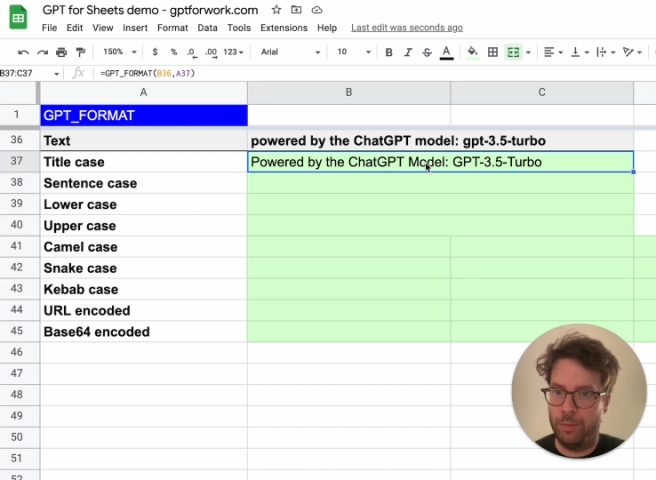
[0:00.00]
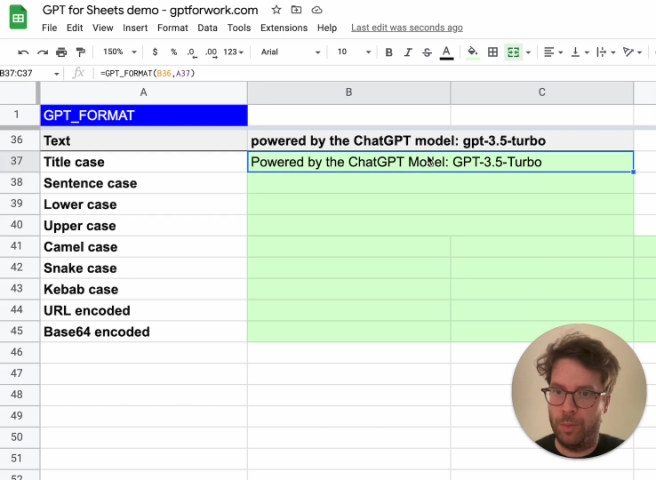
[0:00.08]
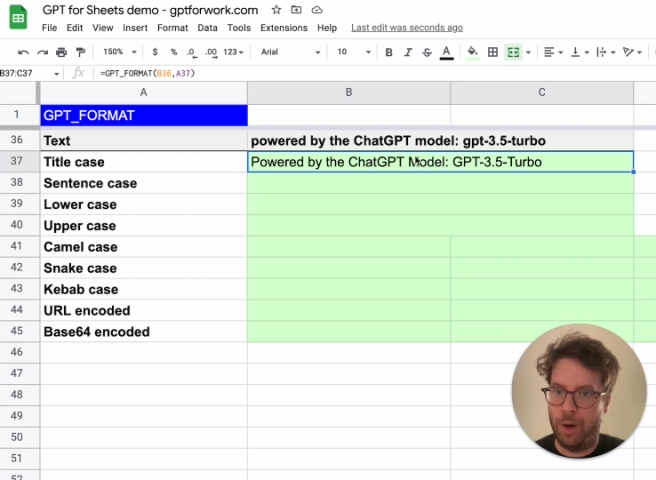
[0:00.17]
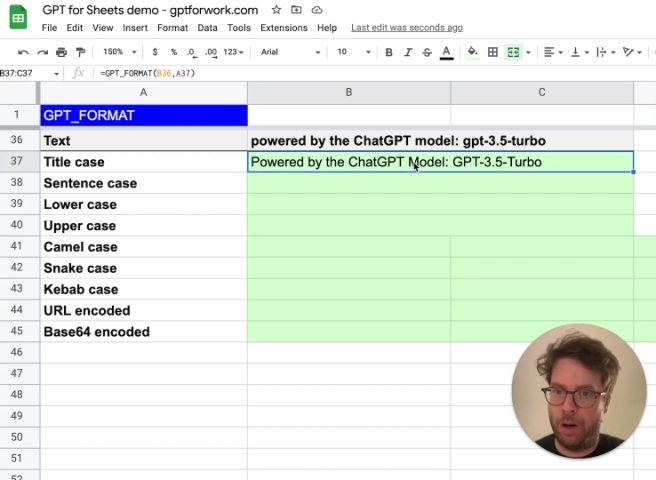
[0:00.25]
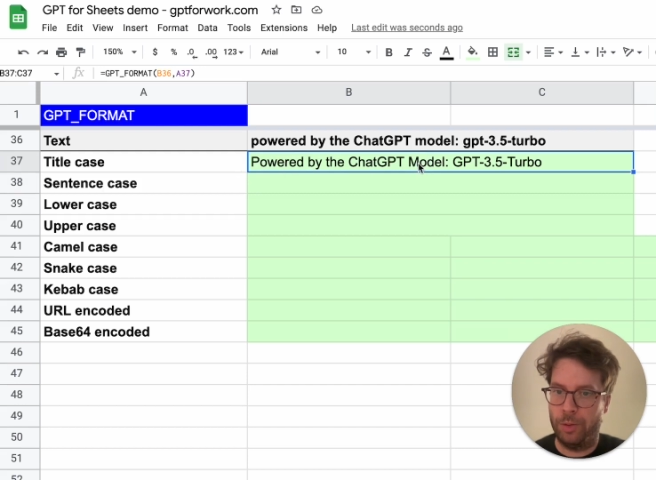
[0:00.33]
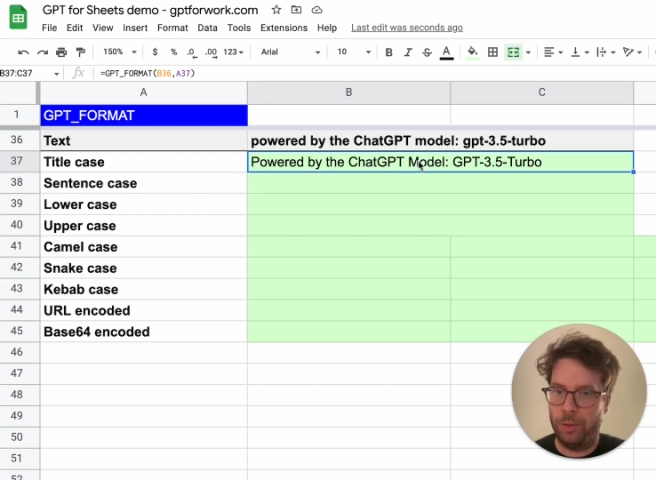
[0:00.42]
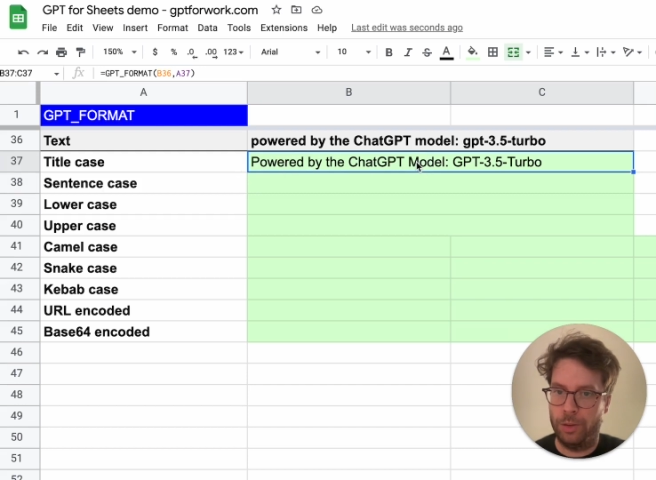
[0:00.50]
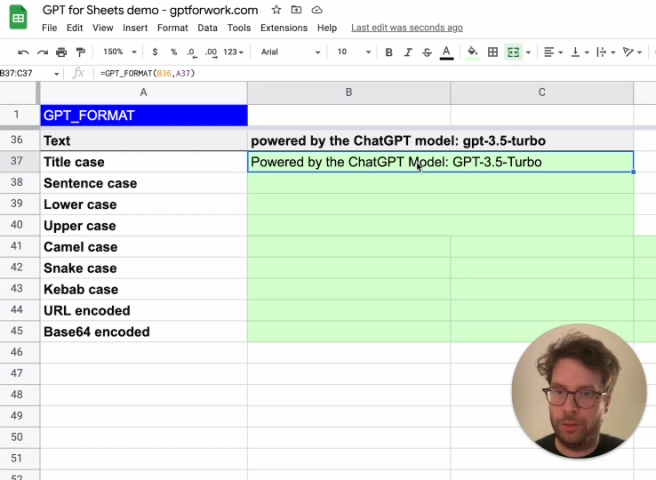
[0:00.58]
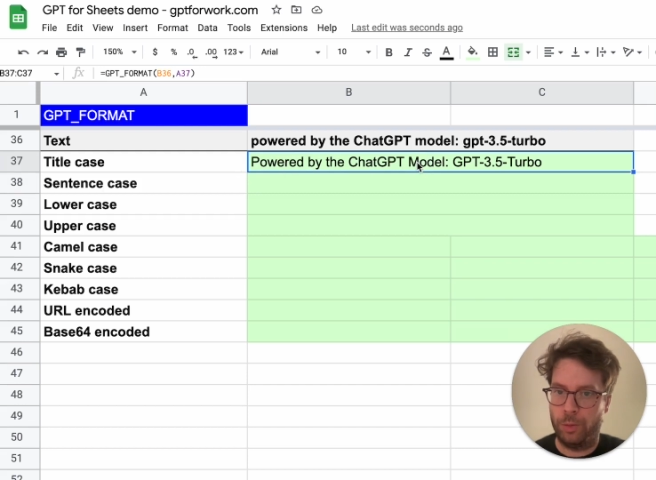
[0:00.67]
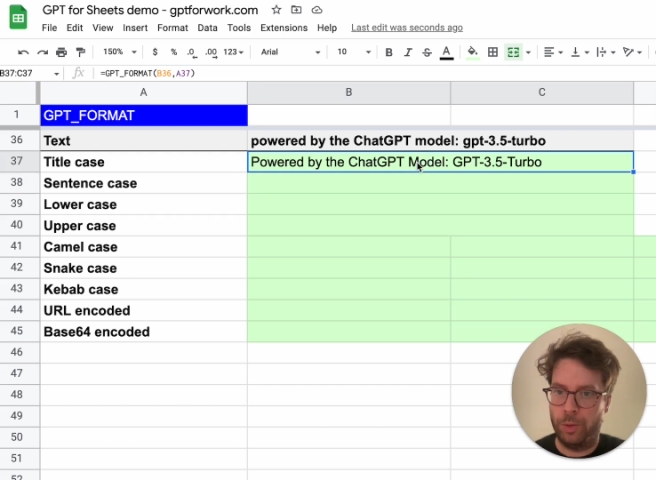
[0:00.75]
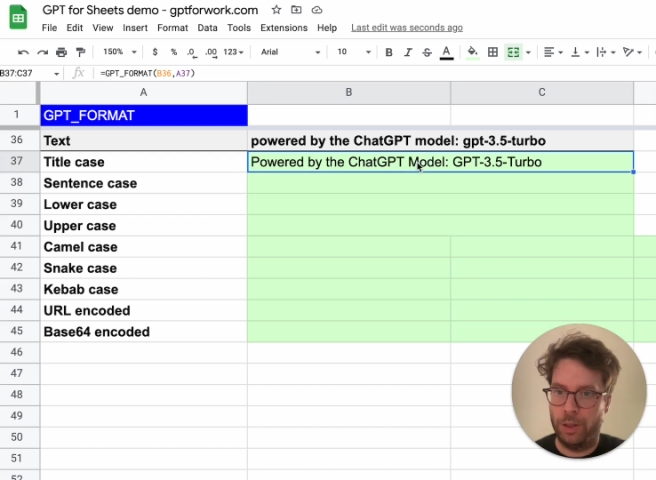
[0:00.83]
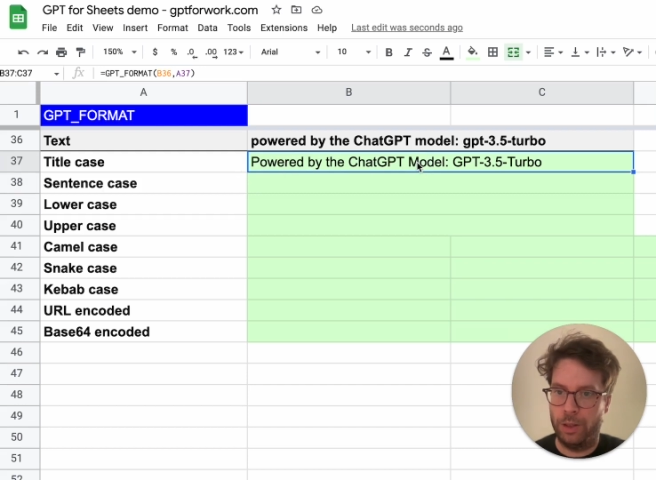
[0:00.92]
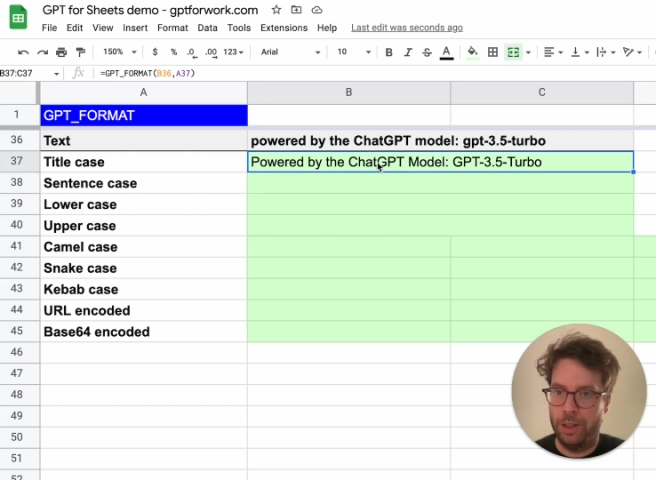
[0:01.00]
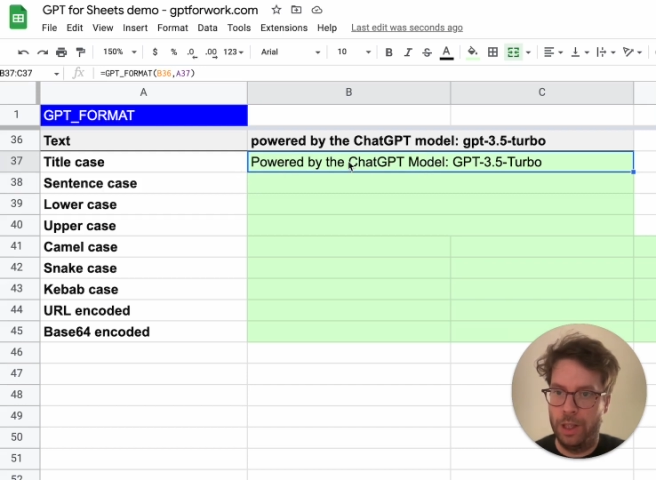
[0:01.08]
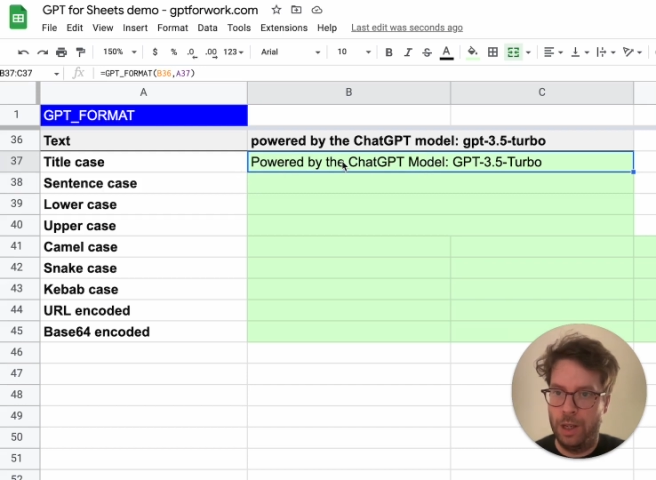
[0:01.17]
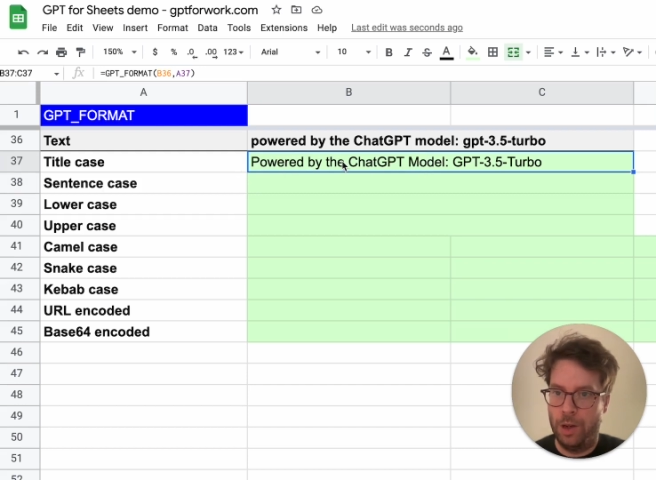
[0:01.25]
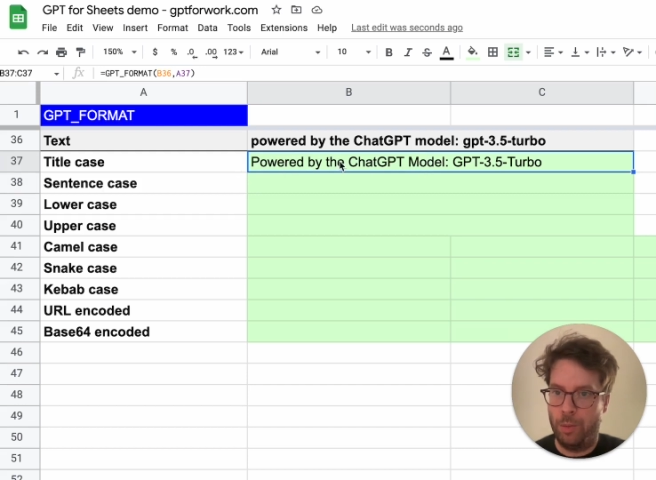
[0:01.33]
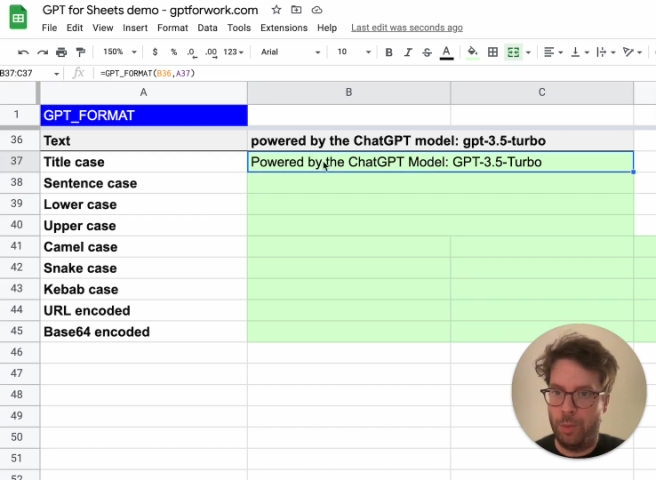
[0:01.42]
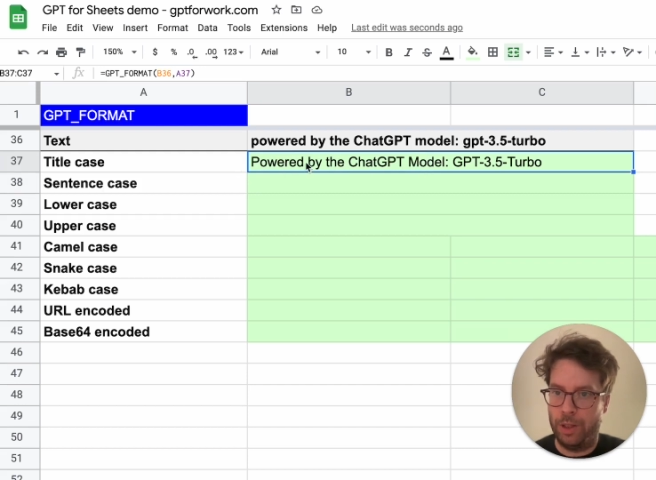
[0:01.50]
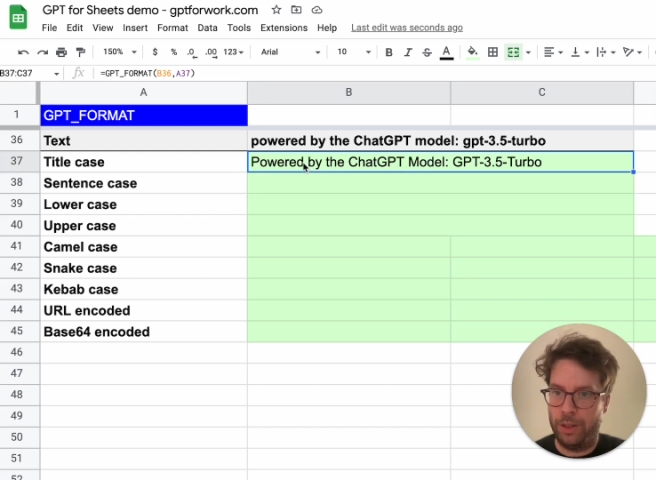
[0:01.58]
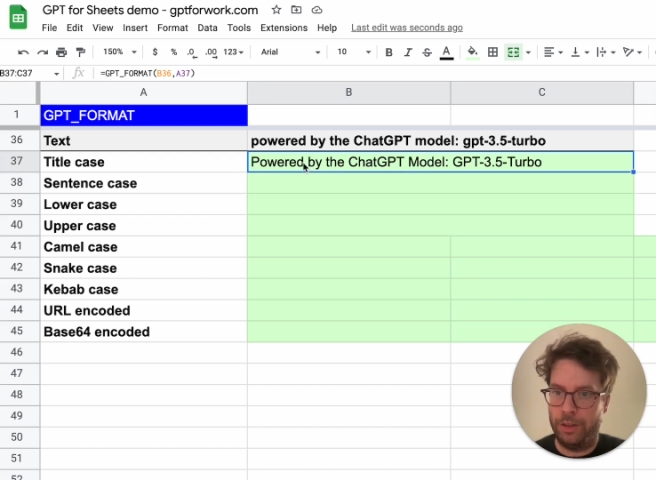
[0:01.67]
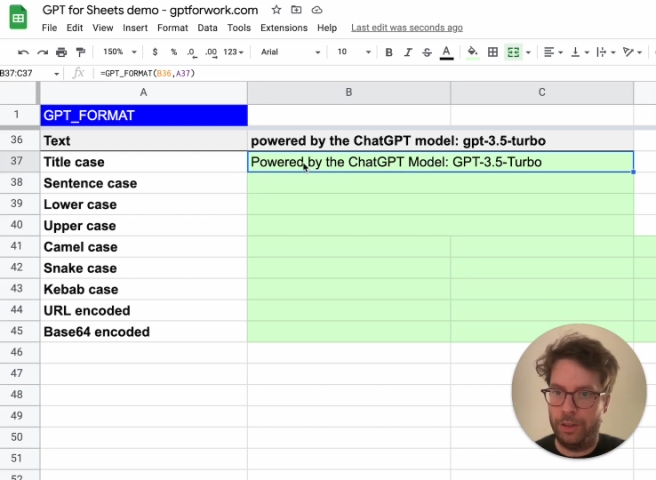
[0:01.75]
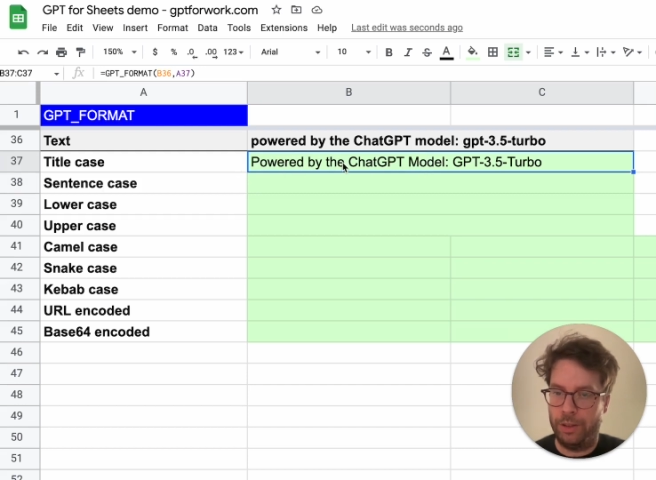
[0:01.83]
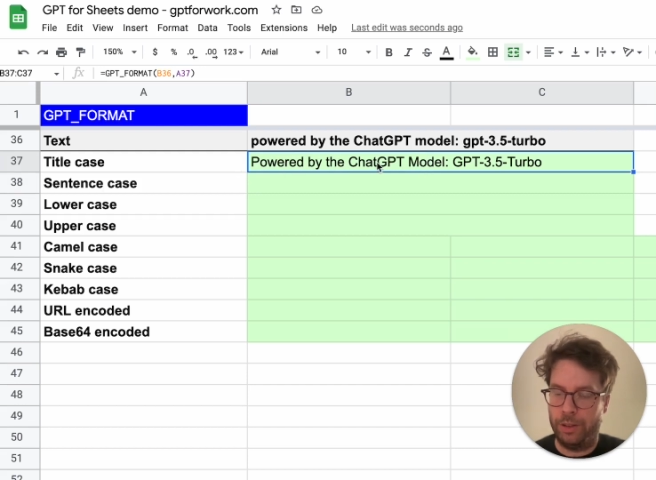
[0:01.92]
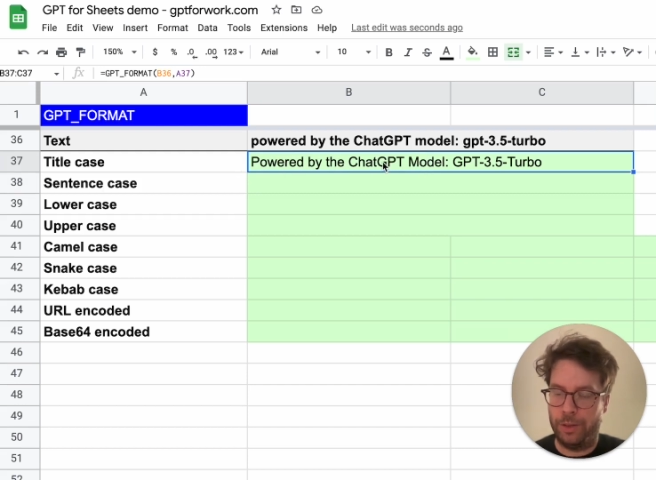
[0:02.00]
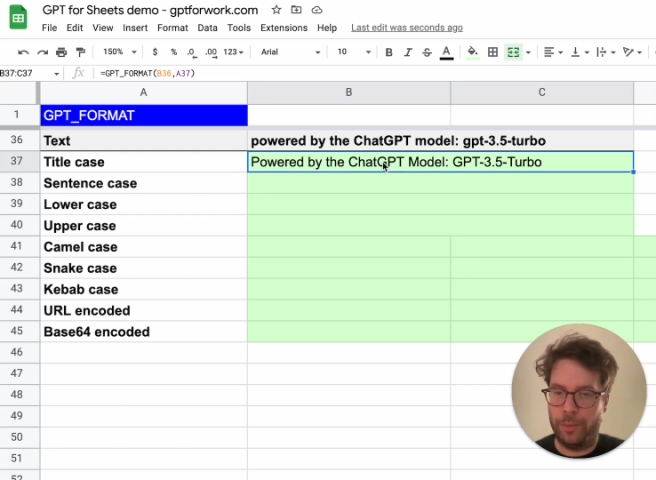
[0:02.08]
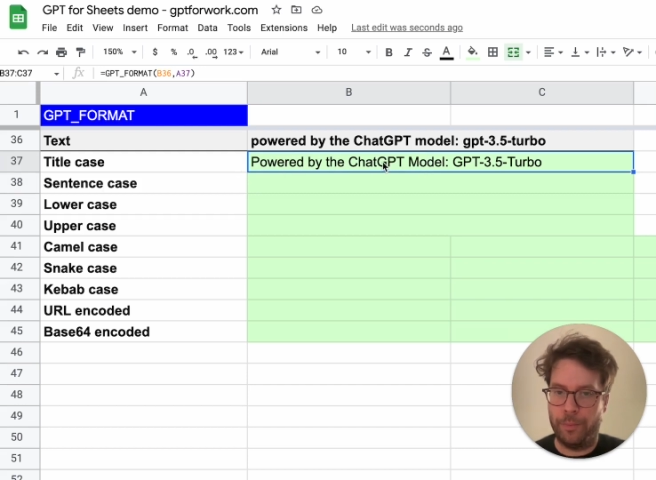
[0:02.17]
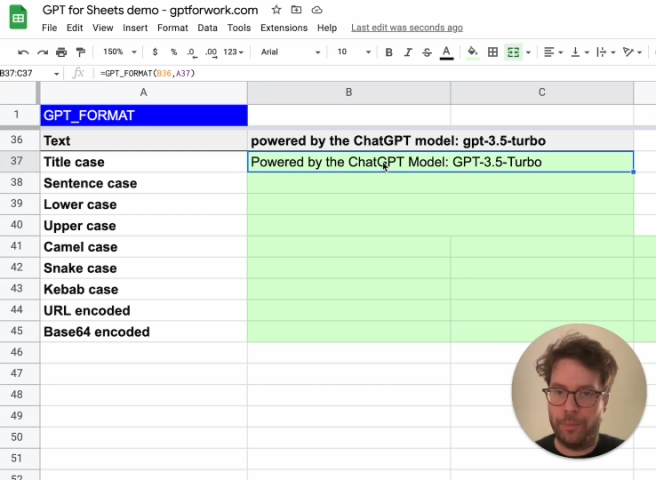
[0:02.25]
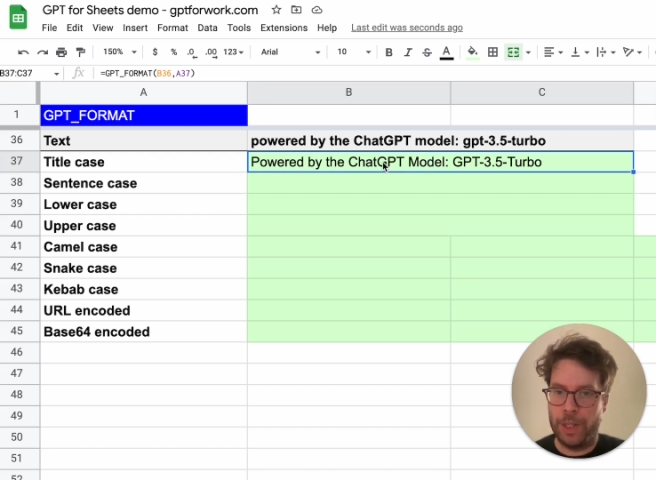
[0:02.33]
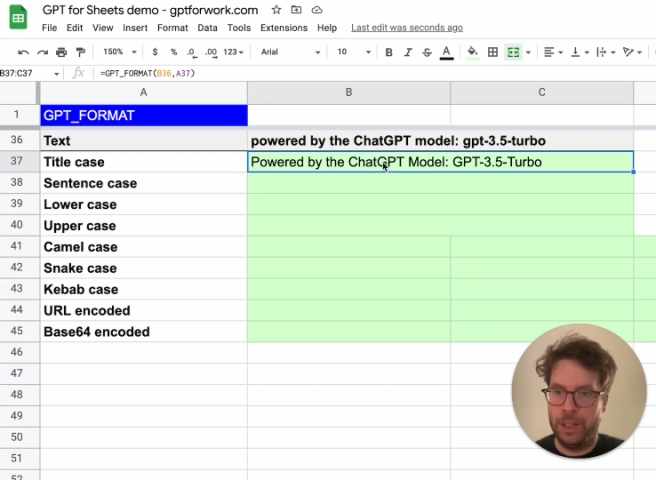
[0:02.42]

model as well, but um,